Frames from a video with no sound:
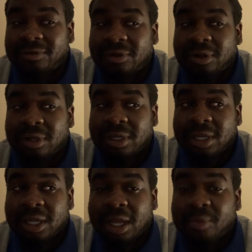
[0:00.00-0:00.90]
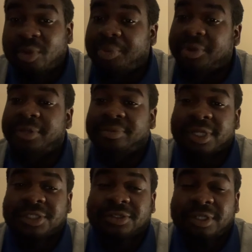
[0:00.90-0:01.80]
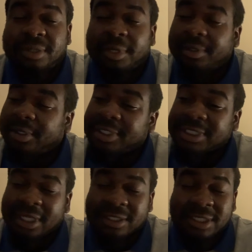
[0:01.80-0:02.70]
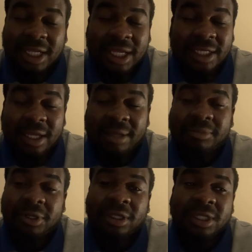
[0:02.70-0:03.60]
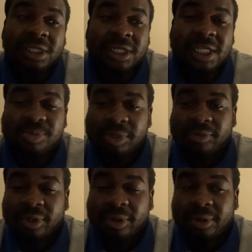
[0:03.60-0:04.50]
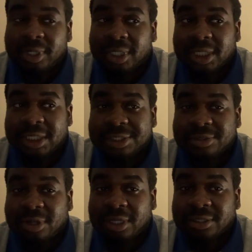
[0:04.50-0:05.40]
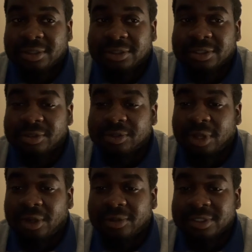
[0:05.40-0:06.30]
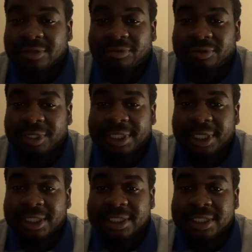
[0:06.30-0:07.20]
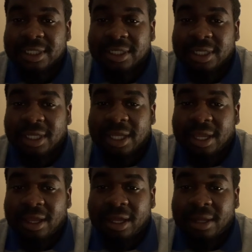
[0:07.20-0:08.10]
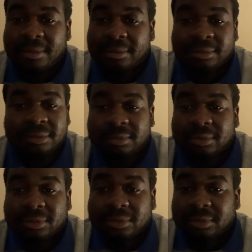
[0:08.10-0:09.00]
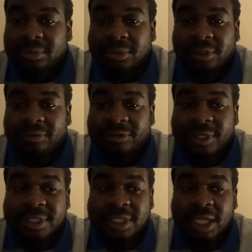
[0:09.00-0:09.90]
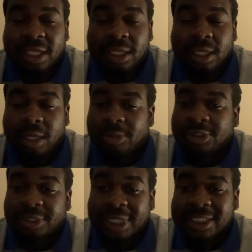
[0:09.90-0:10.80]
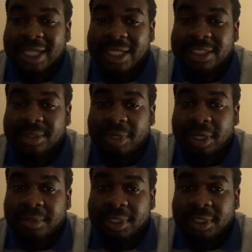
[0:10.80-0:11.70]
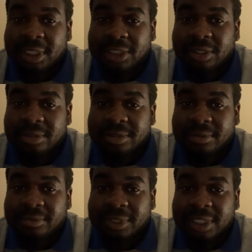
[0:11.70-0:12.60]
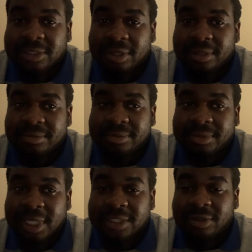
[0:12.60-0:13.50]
for. I'm not putting pressure on him. I know it sounds like I am, but let's be real. He's got 2 goals and 3 kicks on Thursday. I'm sure that's gassed him up. That's got him it. Do